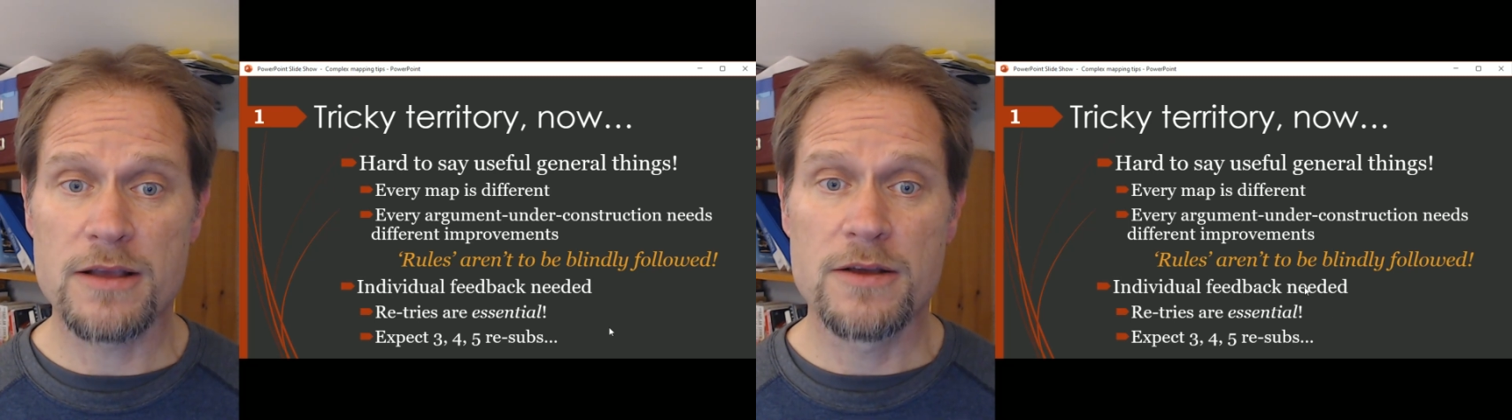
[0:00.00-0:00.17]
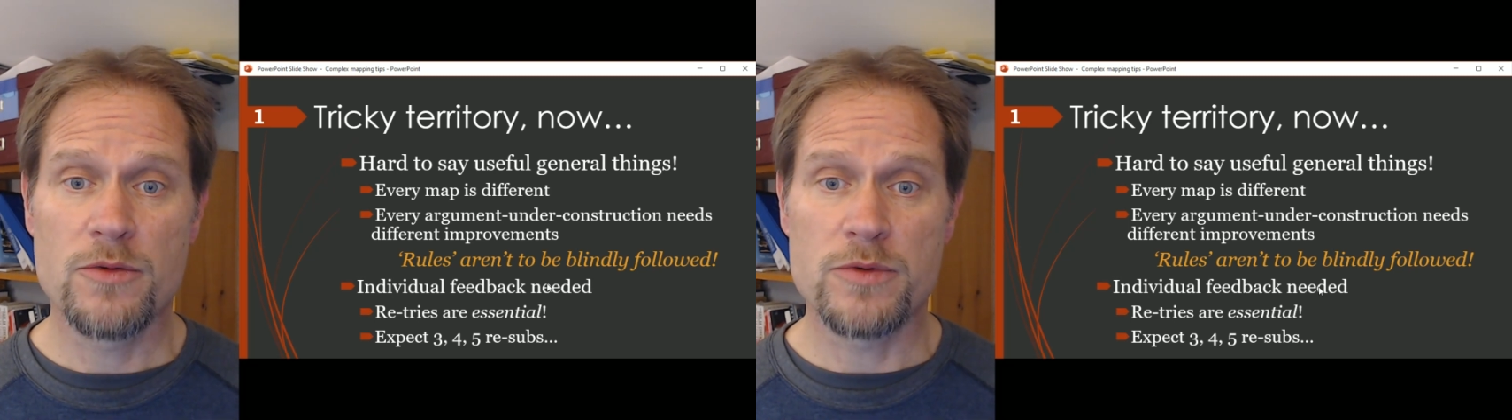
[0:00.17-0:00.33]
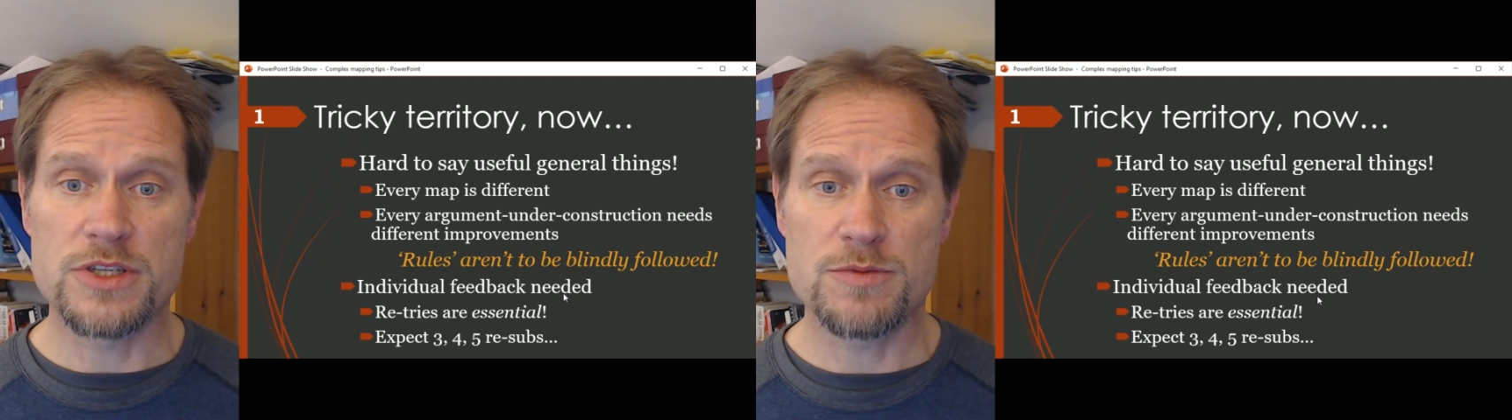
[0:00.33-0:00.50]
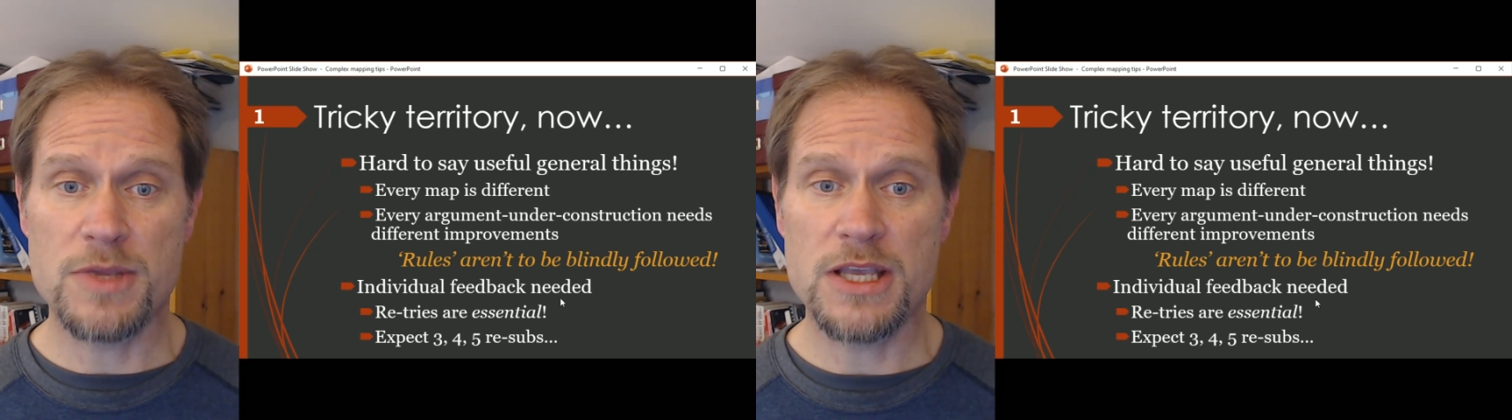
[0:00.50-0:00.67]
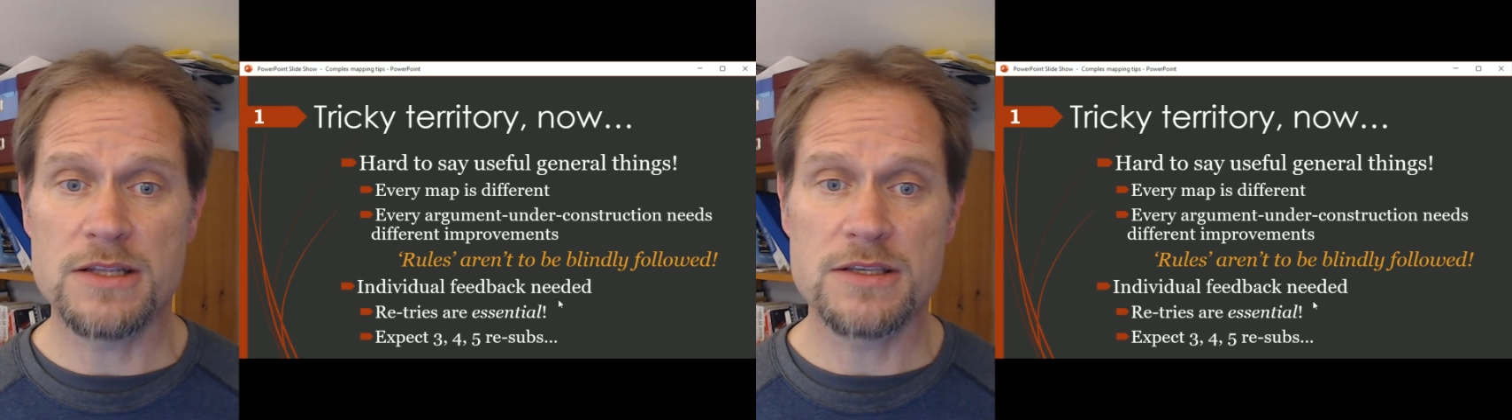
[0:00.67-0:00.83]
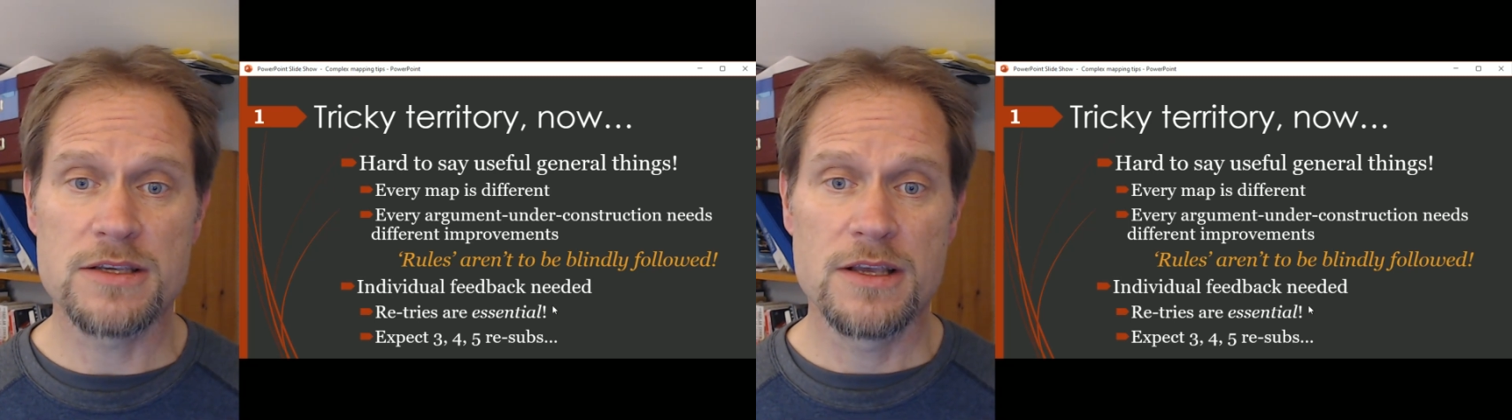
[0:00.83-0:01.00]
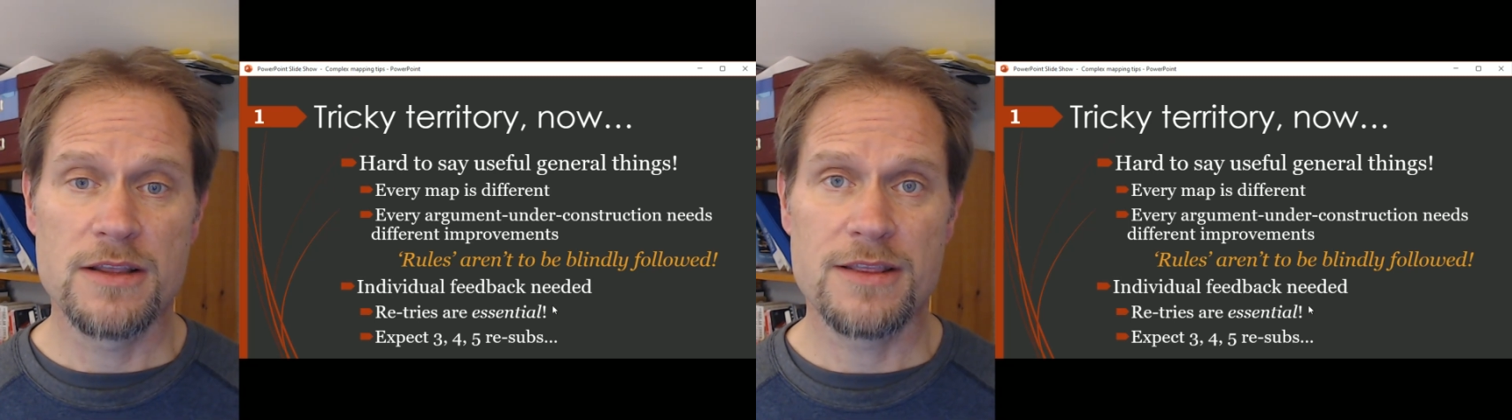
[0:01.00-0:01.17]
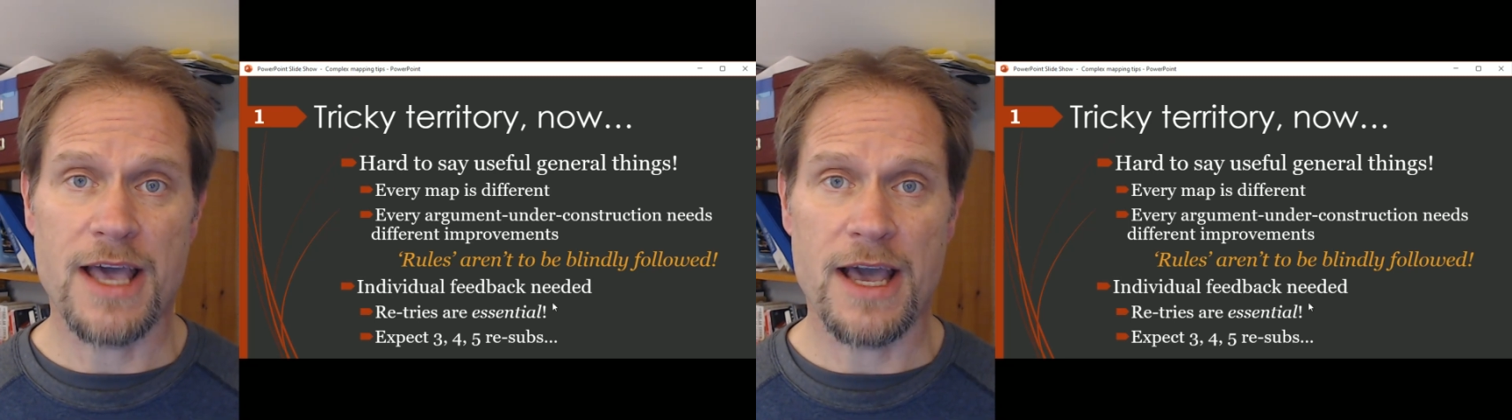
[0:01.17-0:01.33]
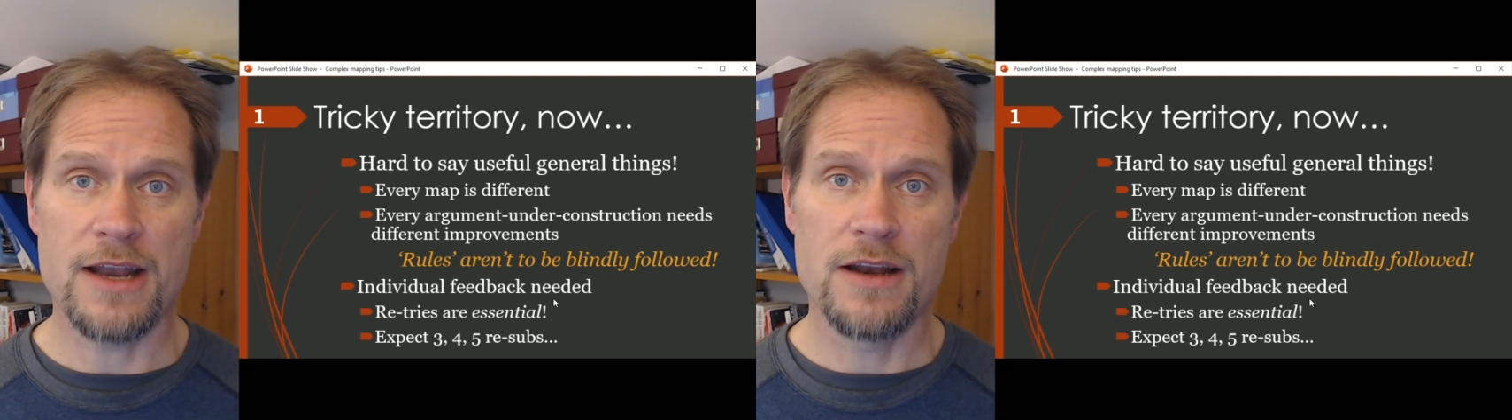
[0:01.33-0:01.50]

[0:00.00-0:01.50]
which means that